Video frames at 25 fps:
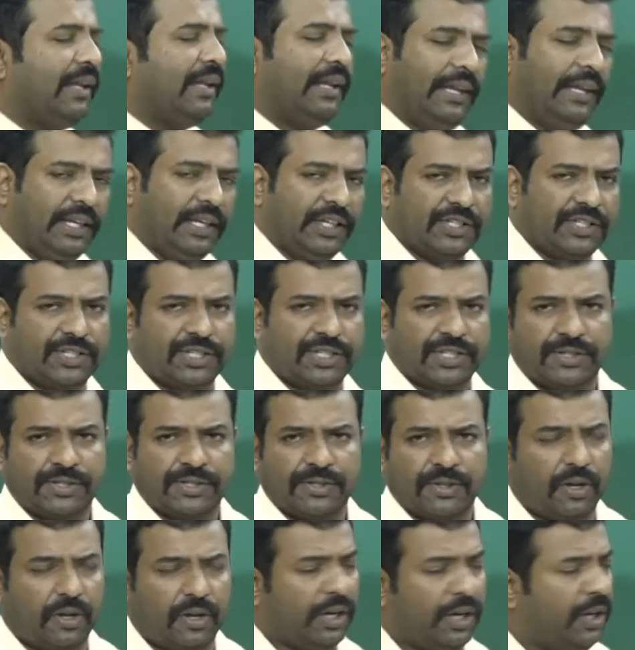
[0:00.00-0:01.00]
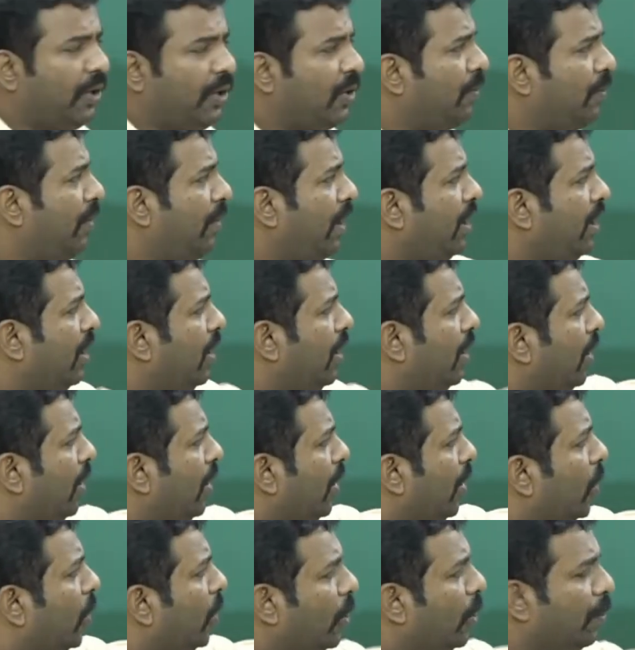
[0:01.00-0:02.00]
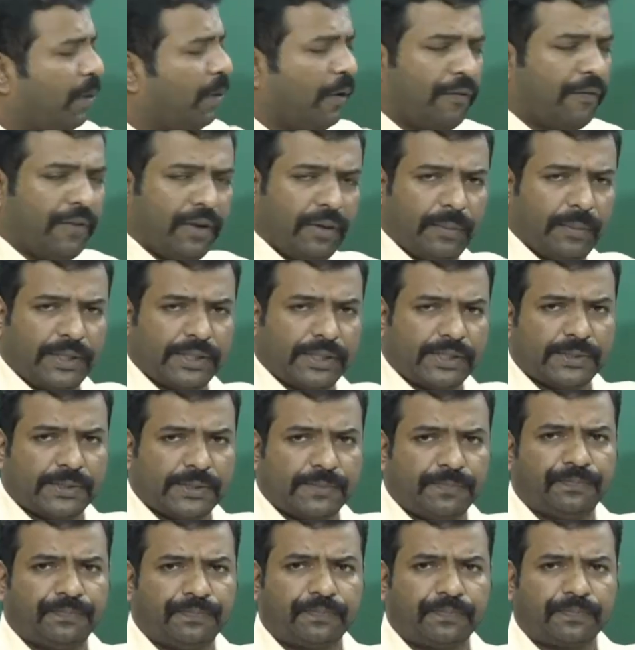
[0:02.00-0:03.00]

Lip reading: list or into my group of elements.